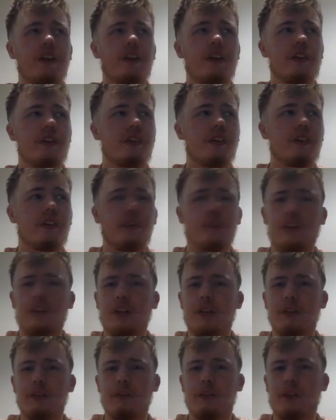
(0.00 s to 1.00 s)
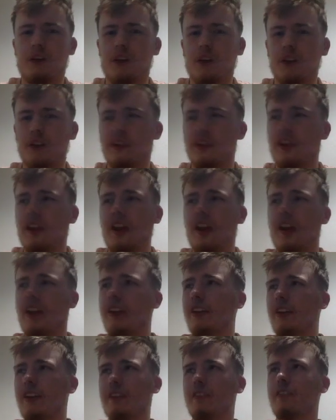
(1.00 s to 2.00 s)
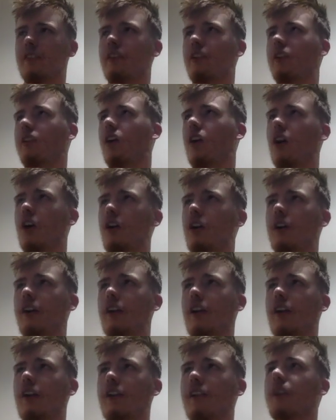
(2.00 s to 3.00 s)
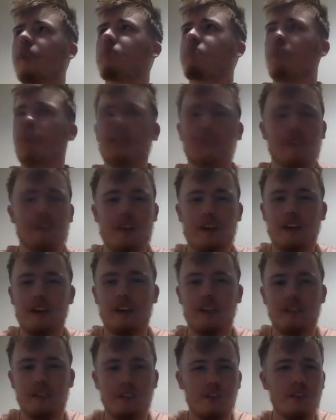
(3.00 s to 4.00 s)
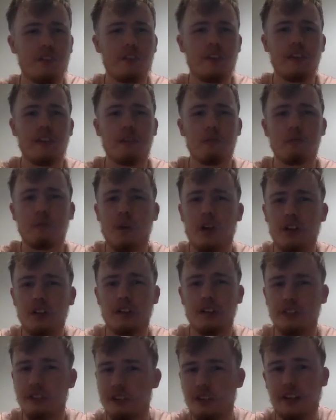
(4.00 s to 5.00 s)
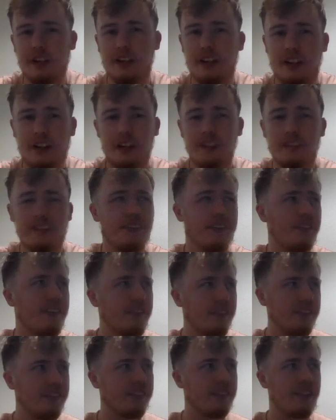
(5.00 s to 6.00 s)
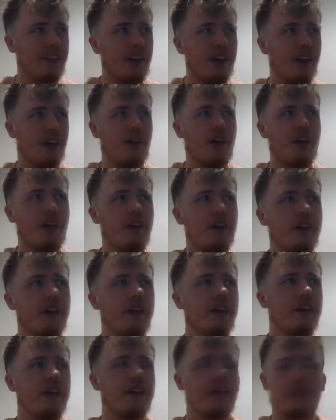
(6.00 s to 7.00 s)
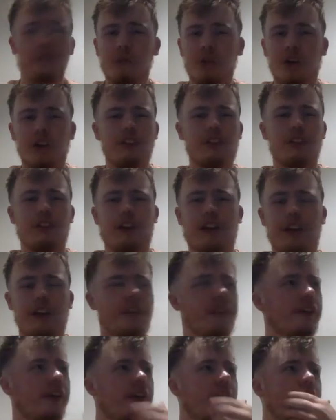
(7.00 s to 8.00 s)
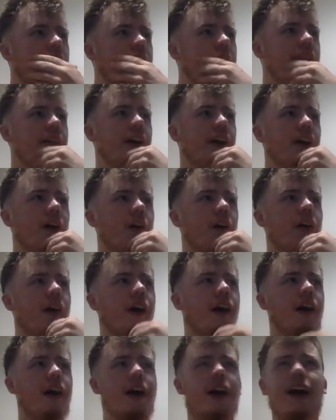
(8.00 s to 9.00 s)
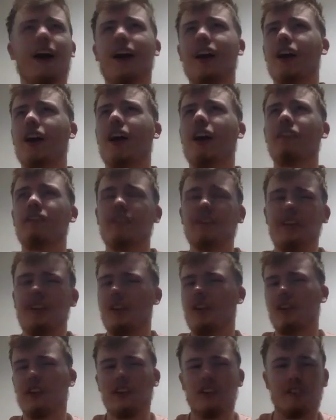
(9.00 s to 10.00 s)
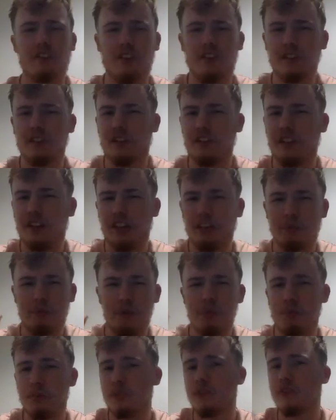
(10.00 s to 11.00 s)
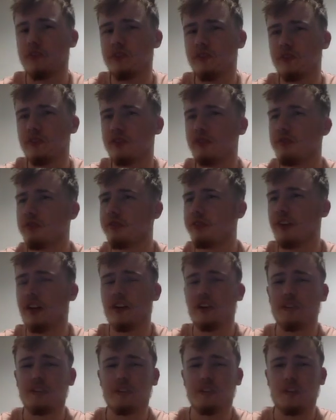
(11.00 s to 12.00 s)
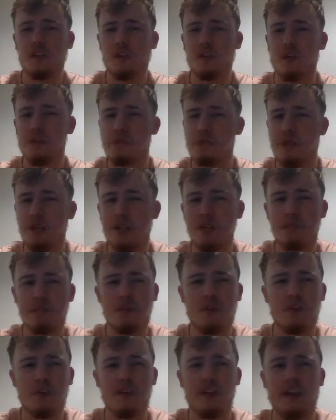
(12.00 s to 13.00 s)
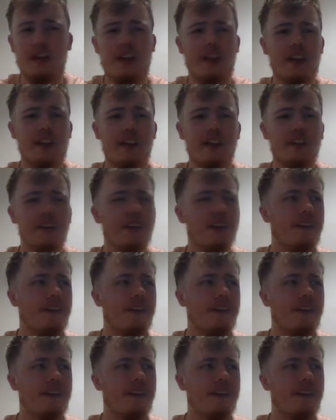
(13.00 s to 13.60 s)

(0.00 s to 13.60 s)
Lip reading: you know, you got to be precautious. And all it is basic hygiene. You just need to wash your fucking hands. Is it that hard to wash your hands? Now, I'm seeing all these videos online of people finding toilet paper and,